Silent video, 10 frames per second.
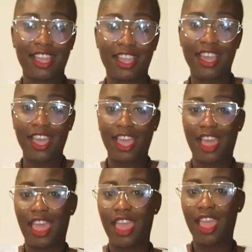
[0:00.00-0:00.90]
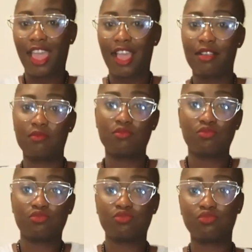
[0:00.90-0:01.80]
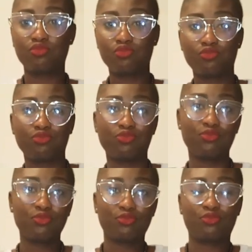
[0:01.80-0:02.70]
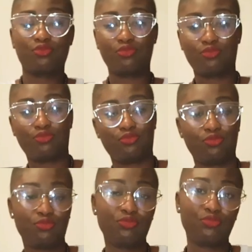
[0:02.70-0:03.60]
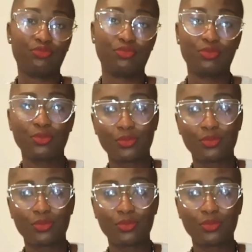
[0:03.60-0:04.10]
No one is speaking in this clip.